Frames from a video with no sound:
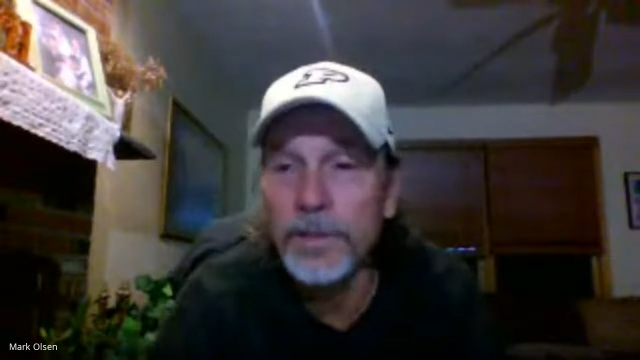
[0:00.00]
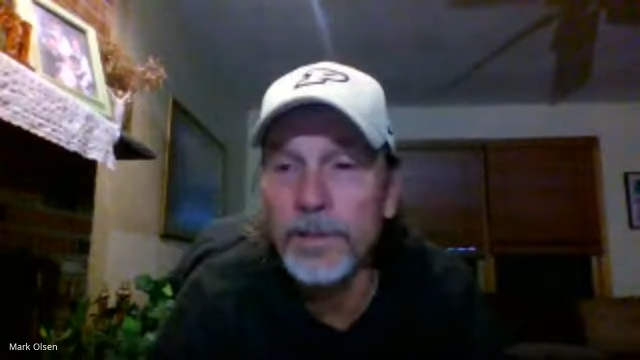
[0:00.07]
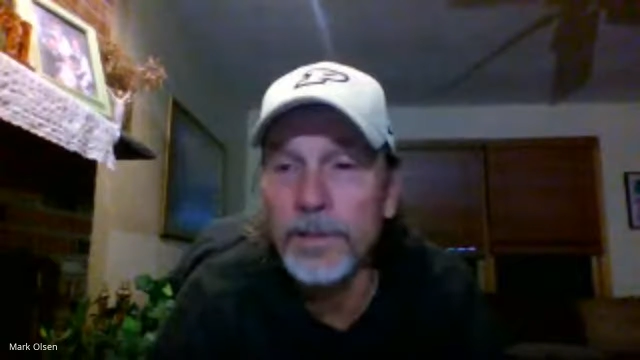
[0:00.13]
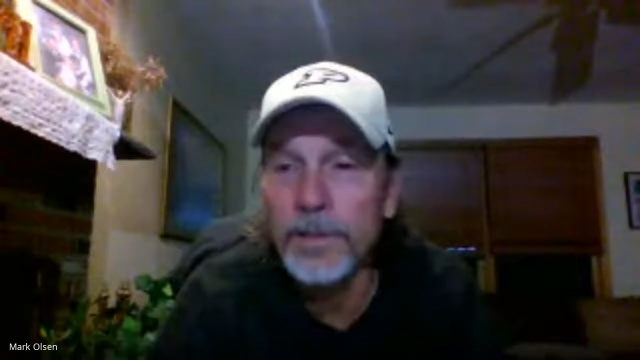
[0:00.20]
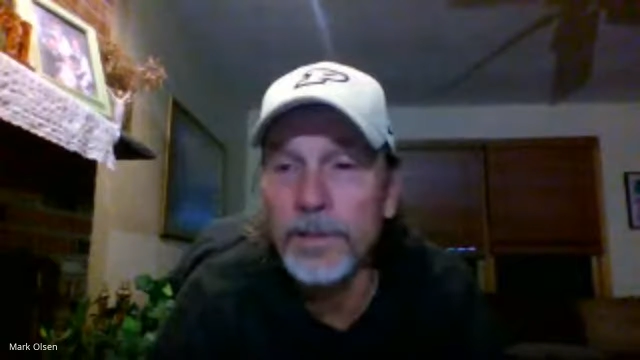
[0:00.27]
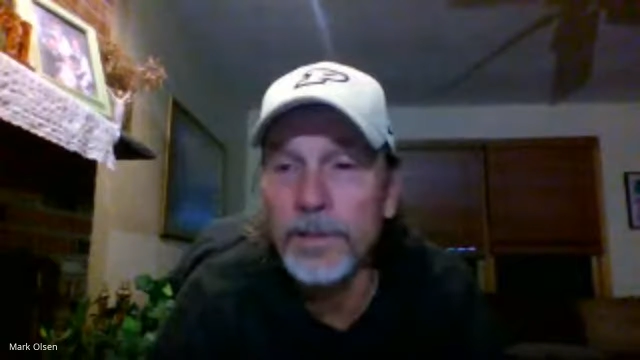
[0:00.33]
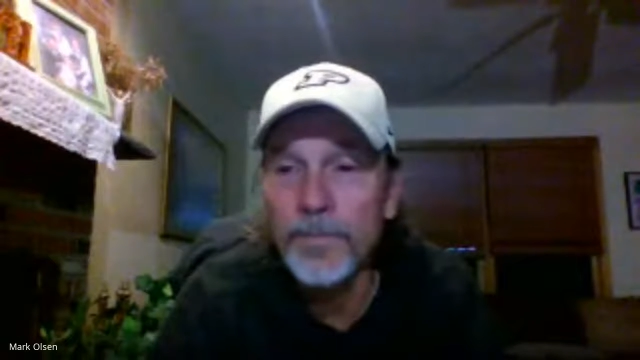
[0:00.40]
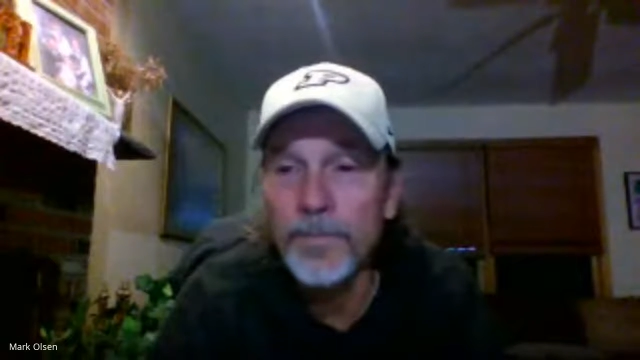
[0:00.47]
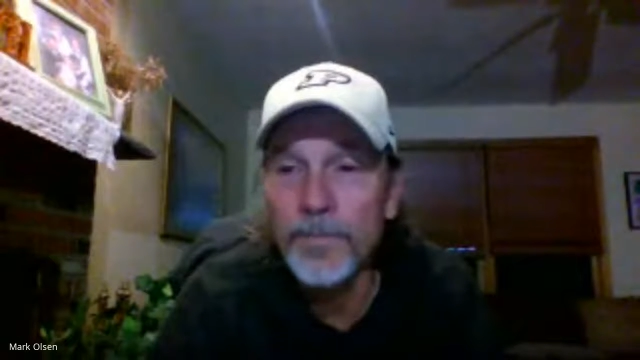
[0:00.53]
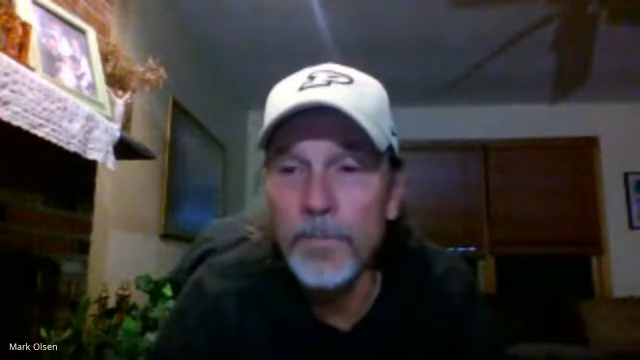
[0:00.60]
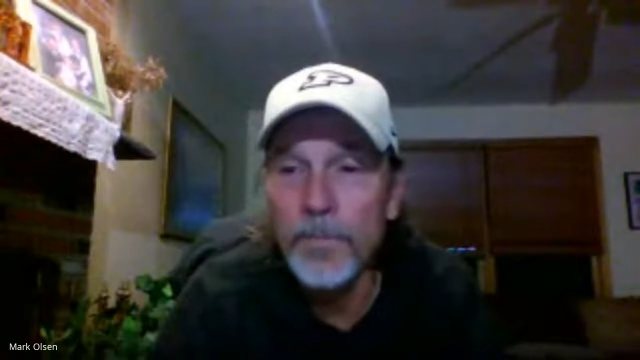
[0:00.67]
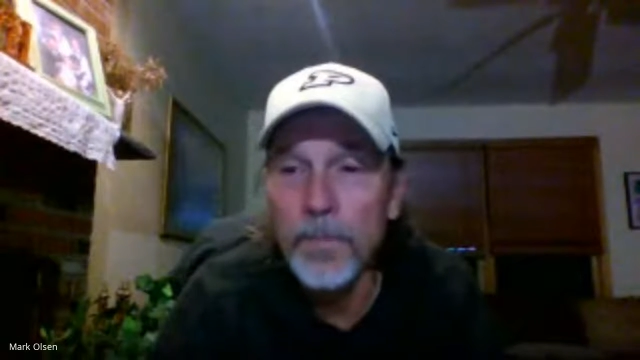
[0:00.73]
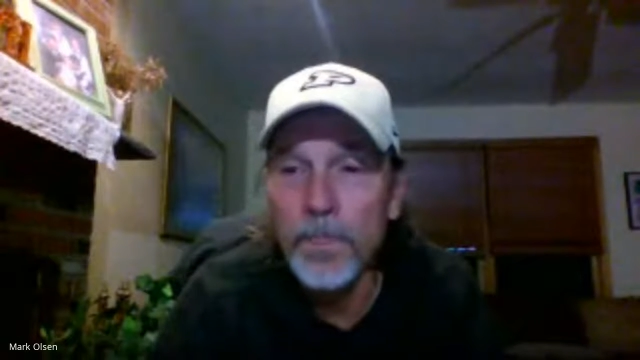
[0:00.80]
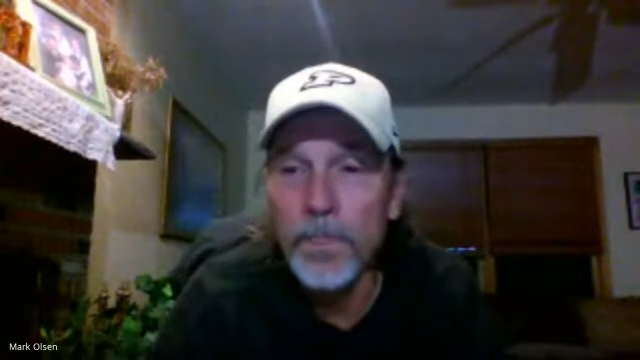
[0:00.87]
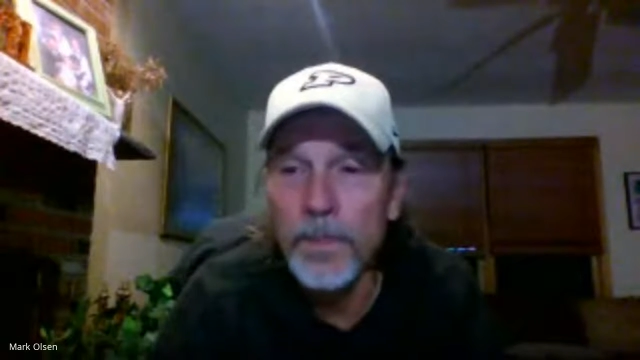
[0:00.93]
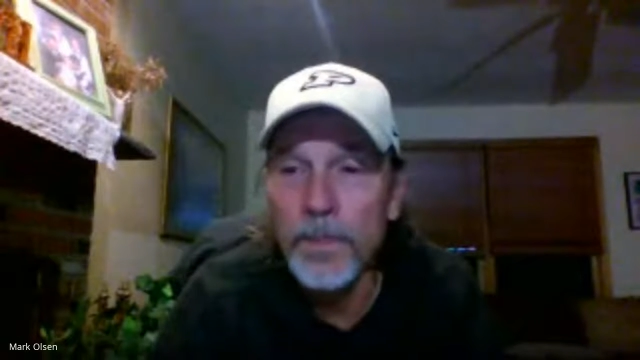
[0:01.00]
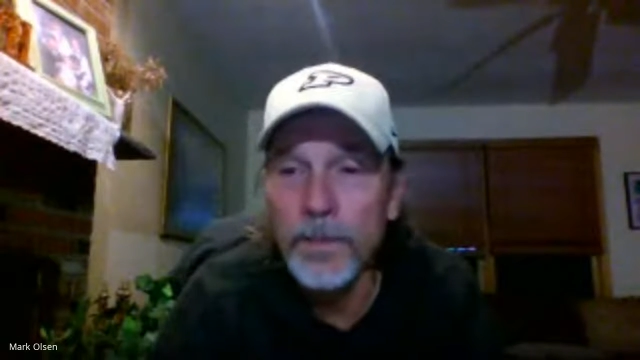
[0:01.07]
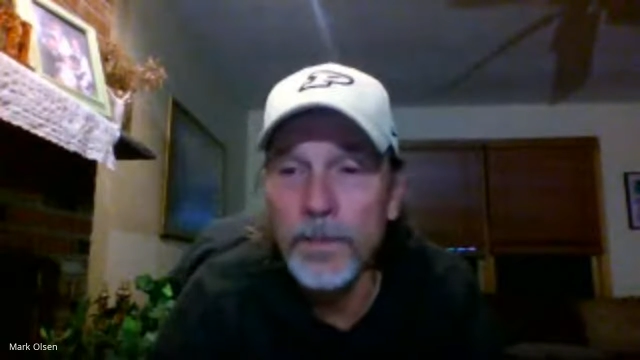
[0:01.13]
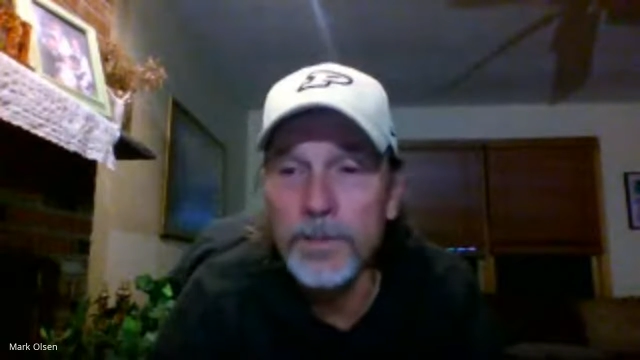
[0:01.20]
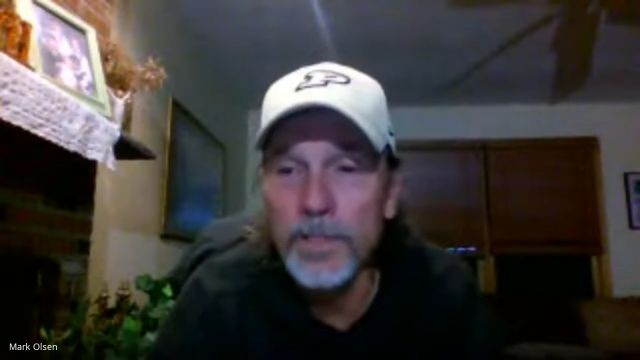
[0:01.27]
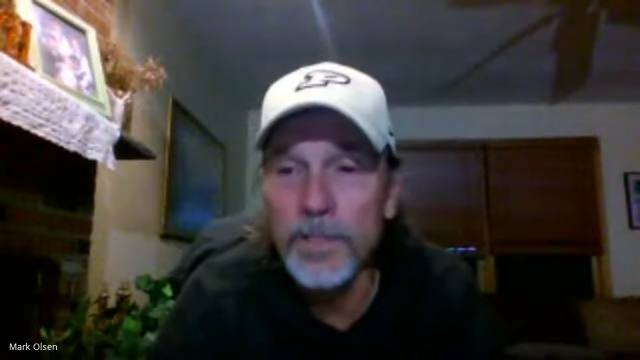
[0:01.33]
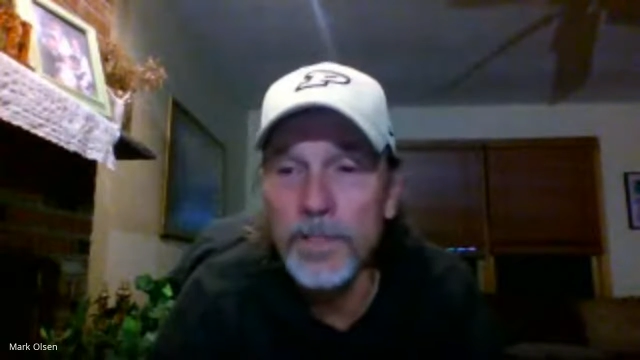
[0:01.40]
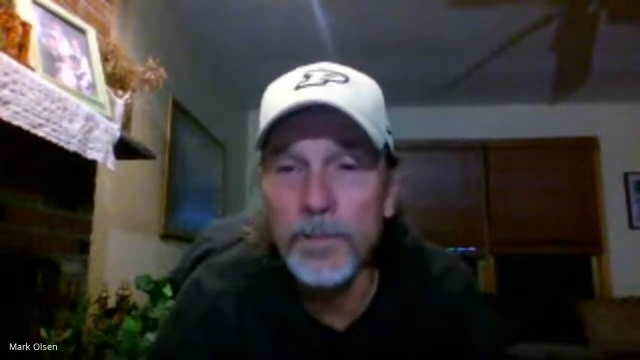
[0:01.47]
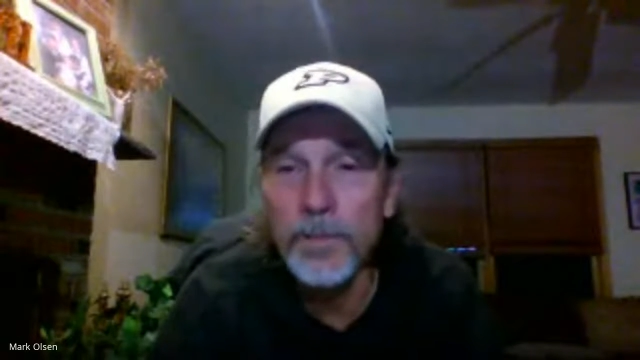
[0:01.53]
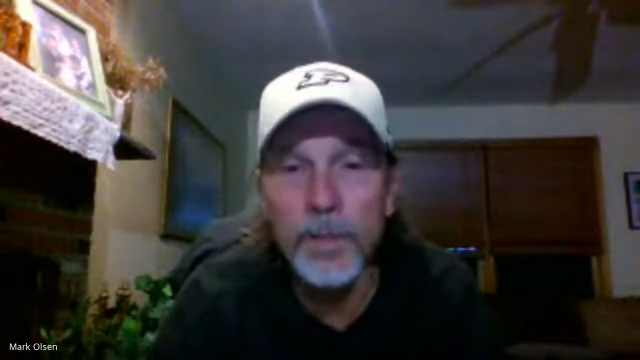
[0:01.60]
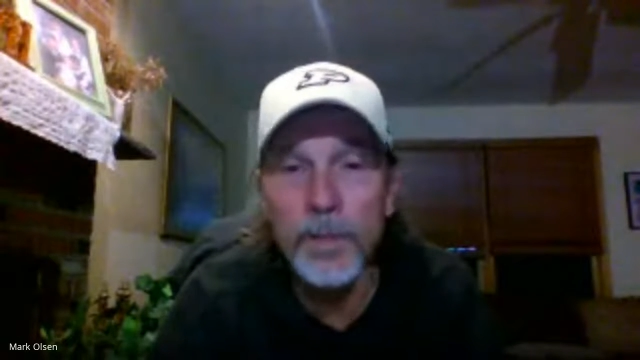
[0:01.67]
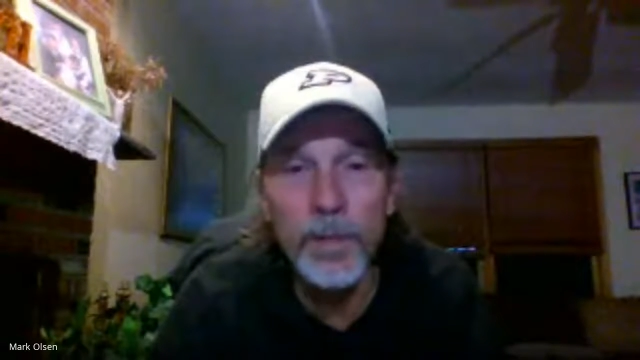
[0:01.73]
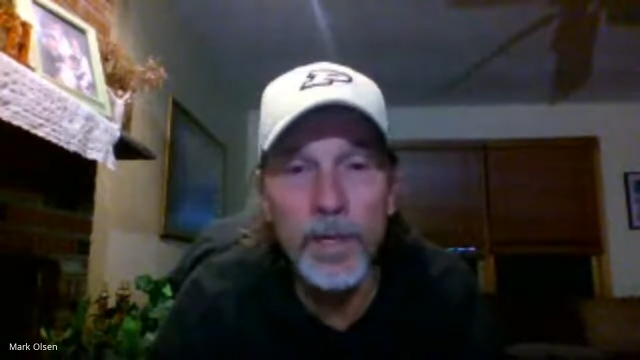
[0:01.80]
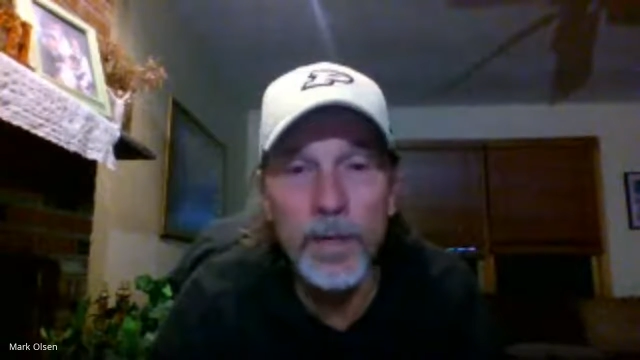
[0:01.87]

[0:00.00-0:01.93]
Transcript: So you'll see me,